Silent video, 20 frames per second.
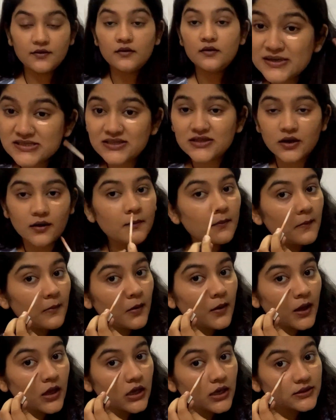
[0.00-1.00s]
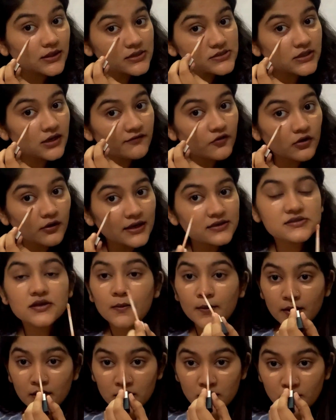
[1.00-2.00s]
Bas itna. Itna is enough for your eyes.
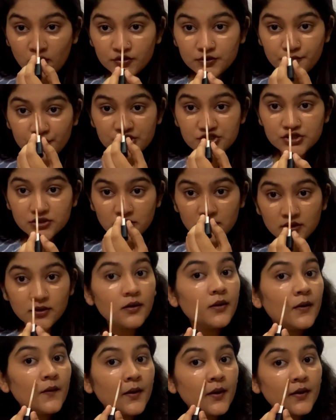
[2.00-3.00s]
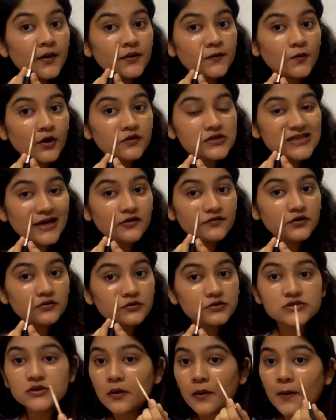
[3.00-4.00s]
On the bridge, throw on the side of your
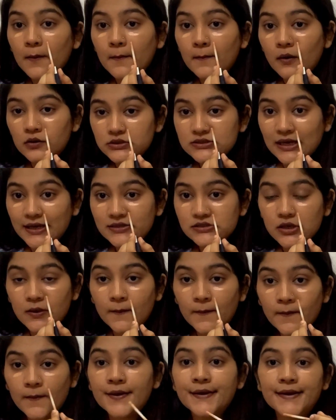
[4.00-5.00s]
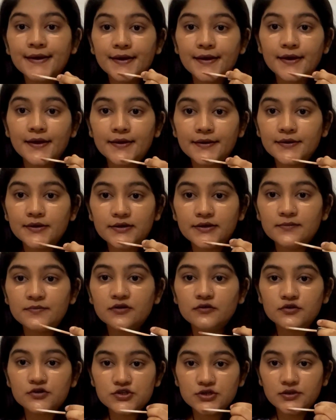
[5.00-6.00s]
nose, on the sides, and a little bit
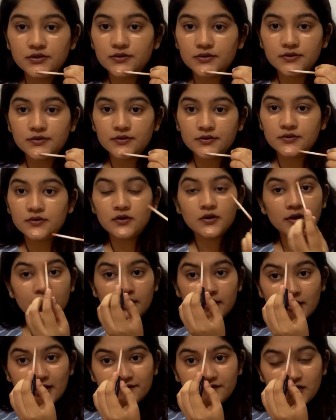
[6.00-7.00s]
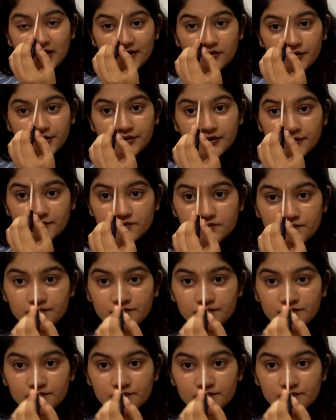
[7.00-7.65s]
on the chin, and if you like over here.